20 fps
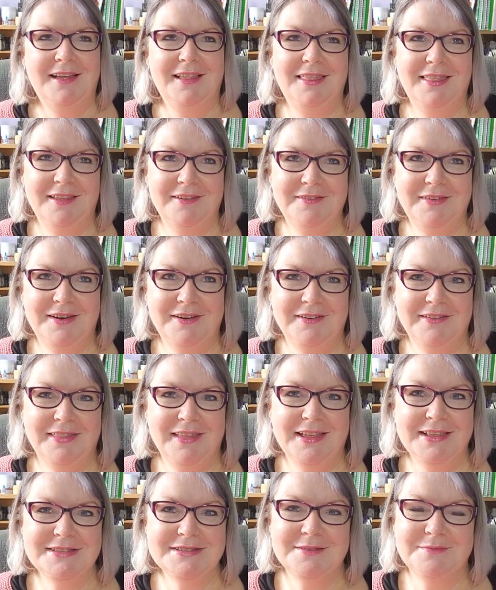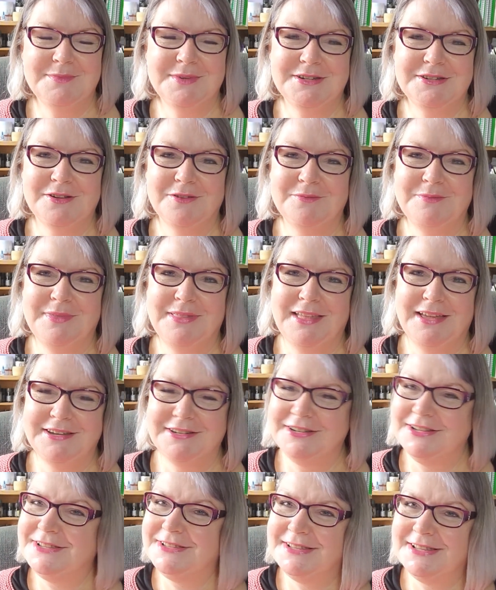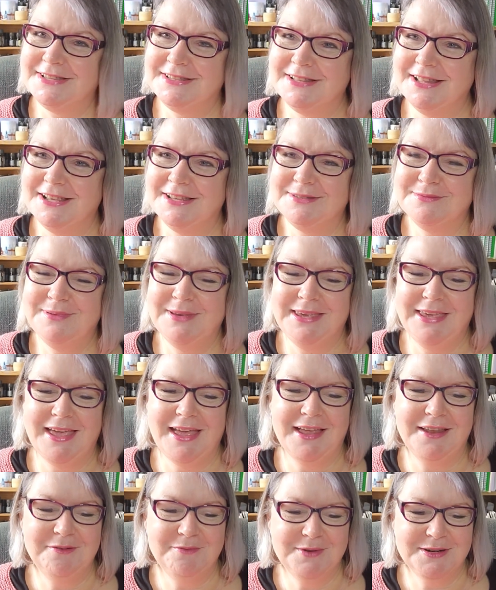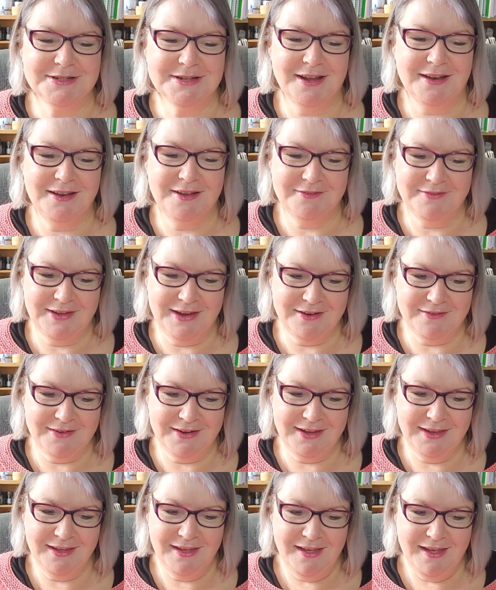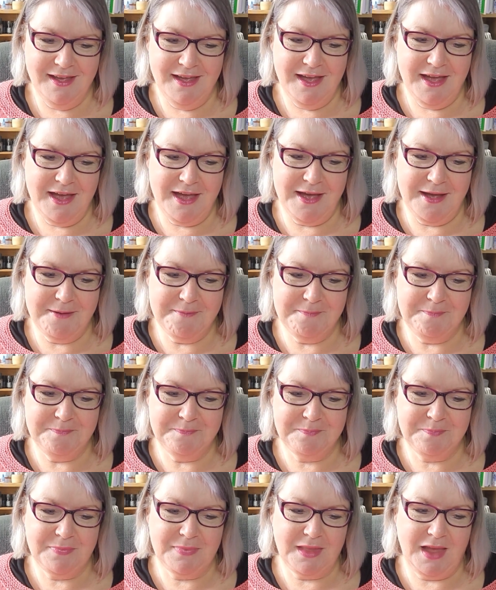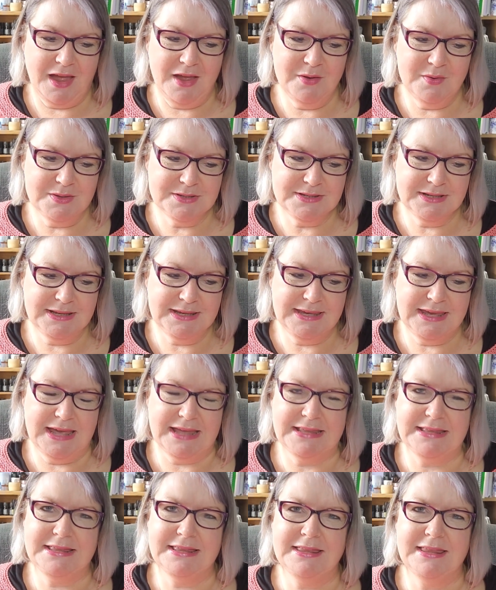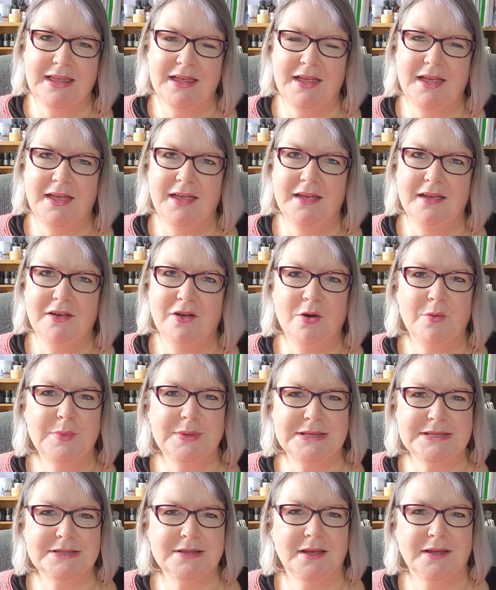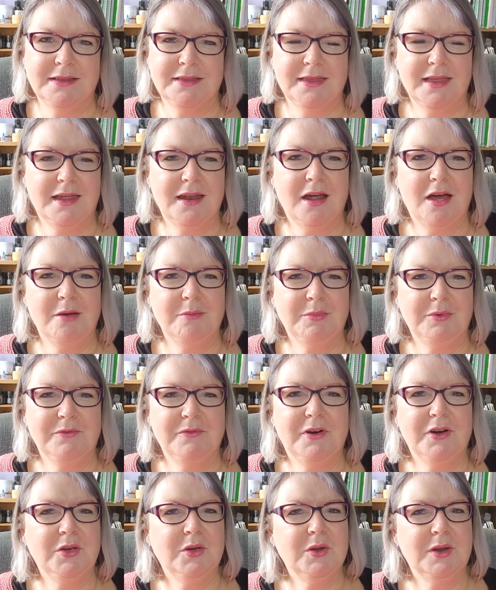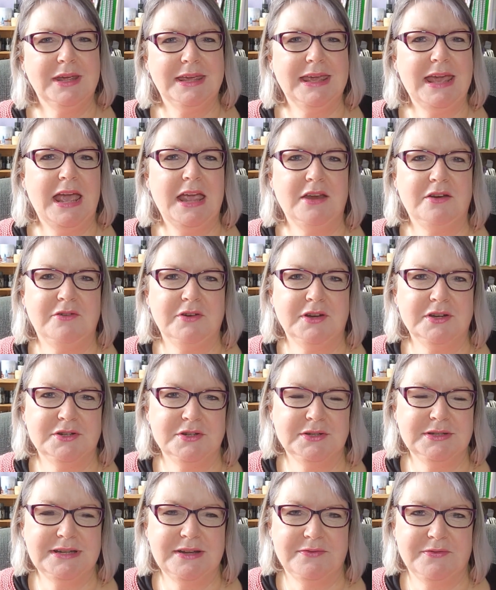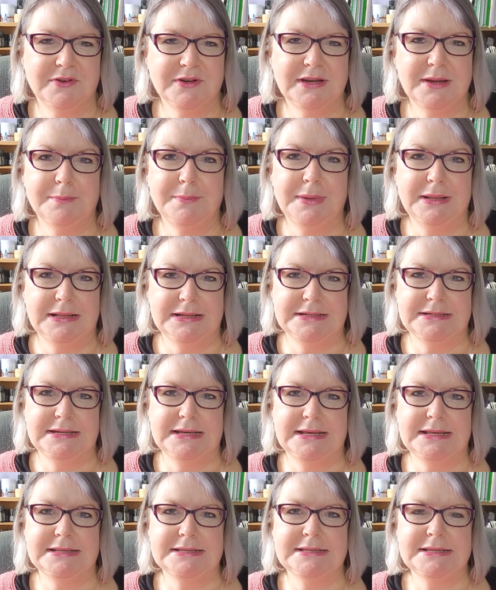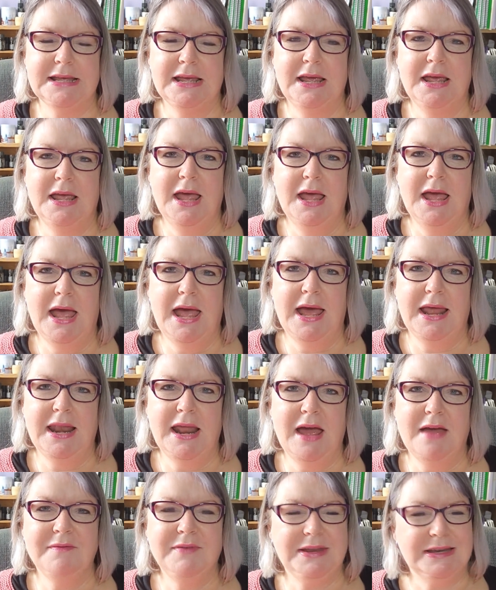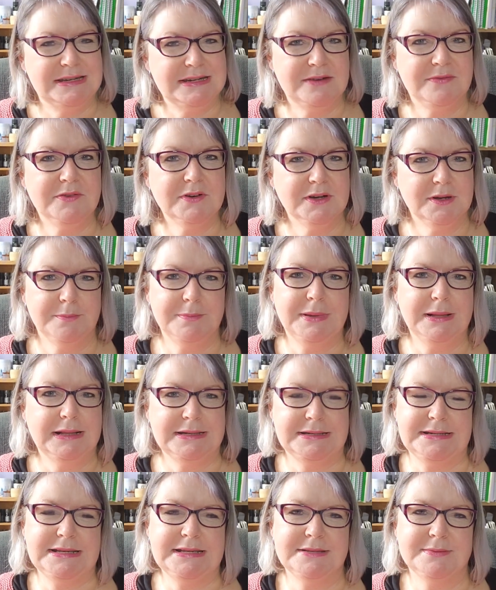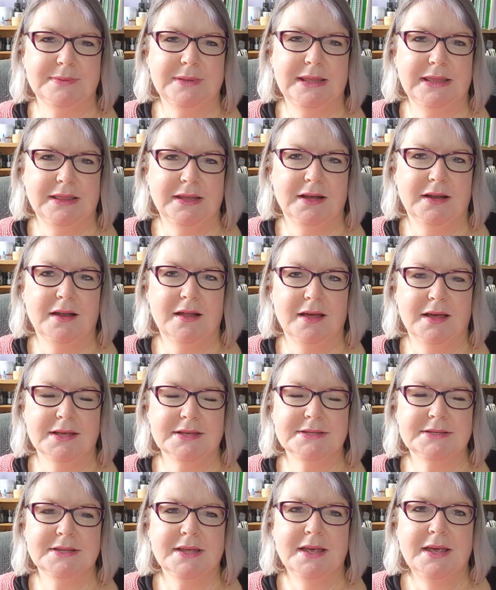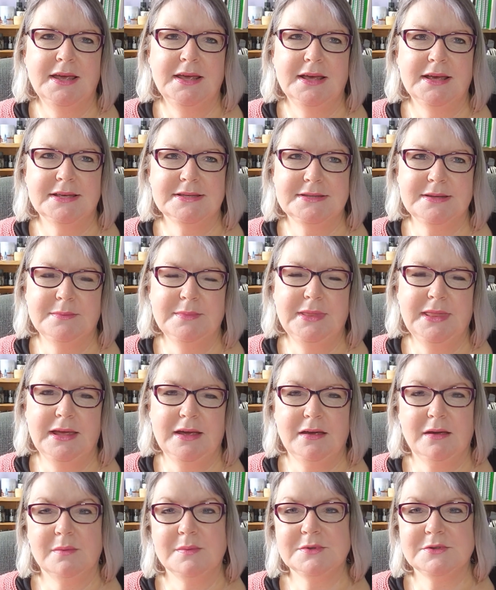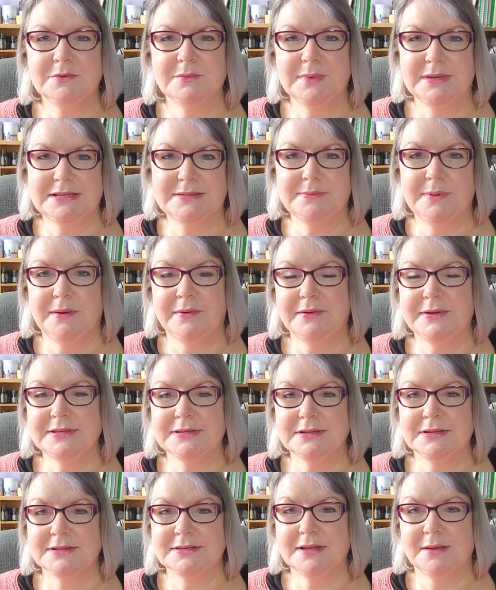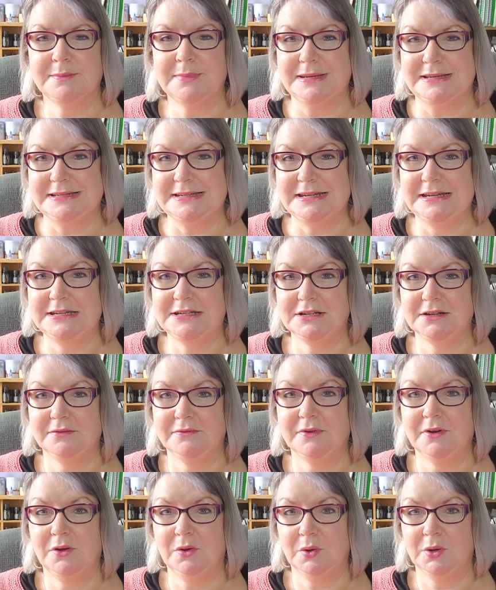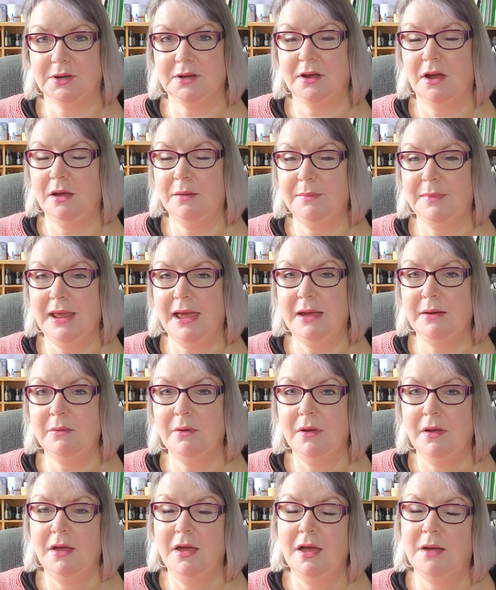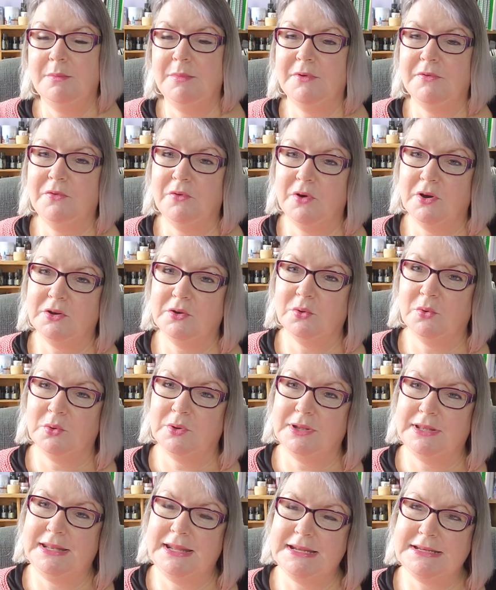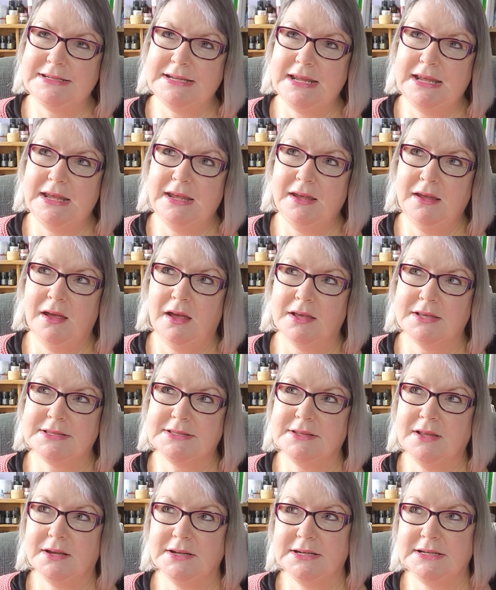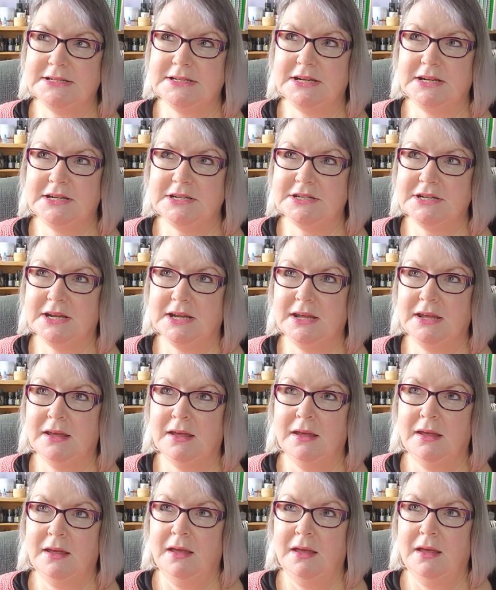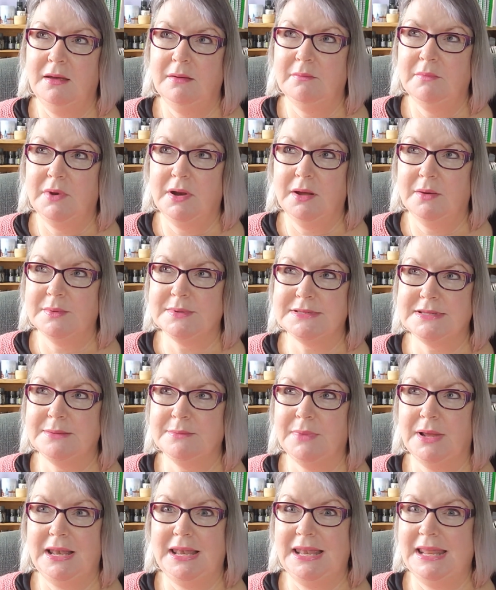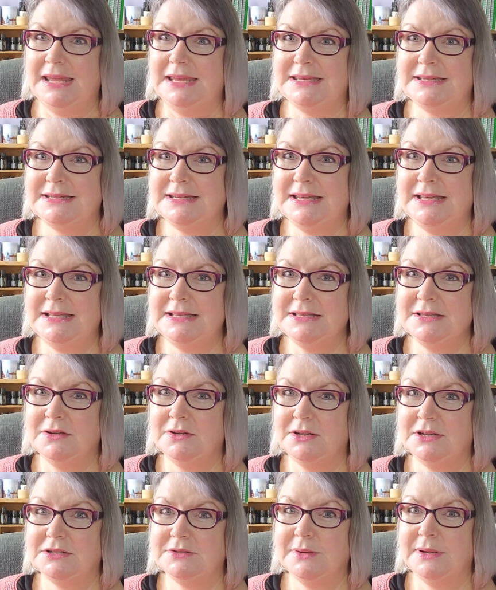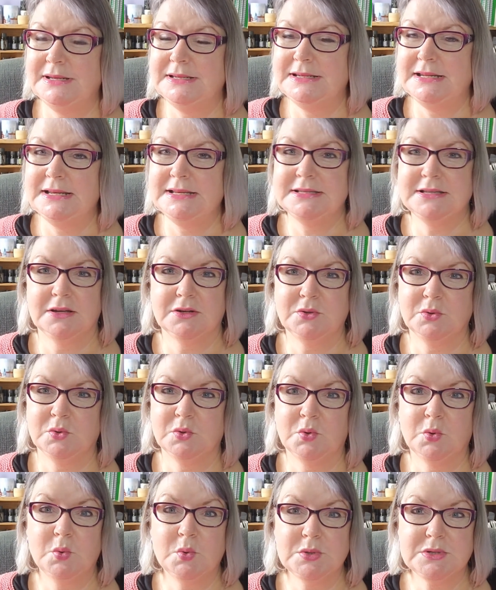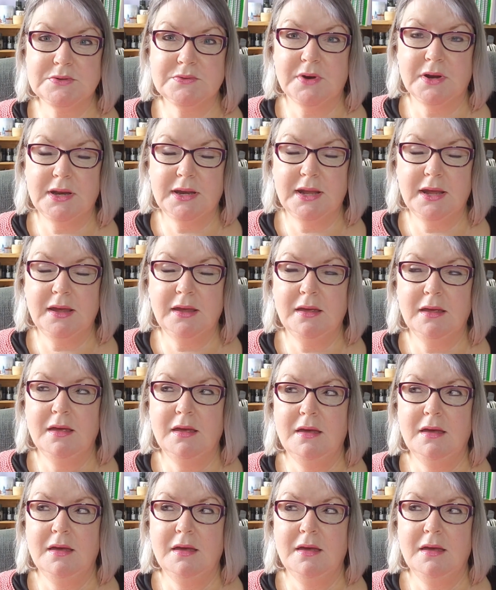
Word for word: I love hearing that. Somebody told me that just this last weekend, which I love hearing. Um, I also get uh, comments like that I'm very good at catering to different abilities and having different abilities within the class. Now, some of that comes from experience because I've been teaching for a long time now. And before I taught knitting, I started teaching when I was in my late teens, early 20s. I taught horse riding.